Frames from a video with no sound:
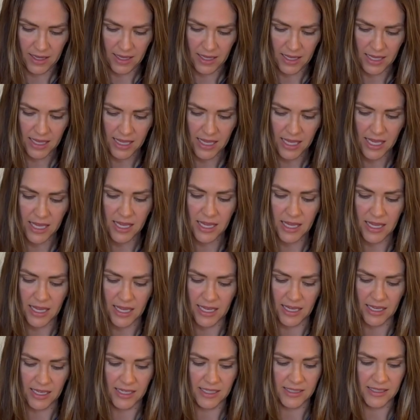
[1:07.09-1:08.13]
he
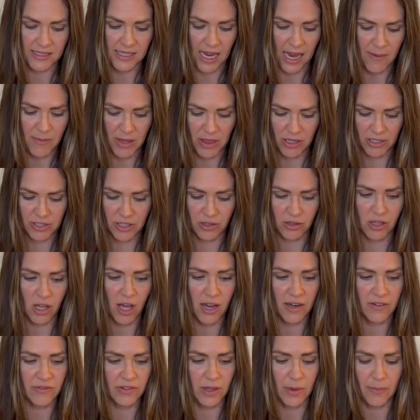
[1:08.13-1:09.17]
is, I mean, there's a
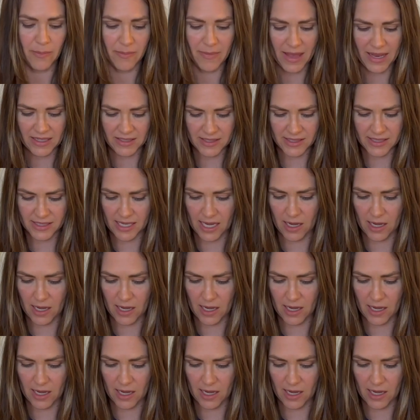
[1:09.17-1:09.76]
lot of laments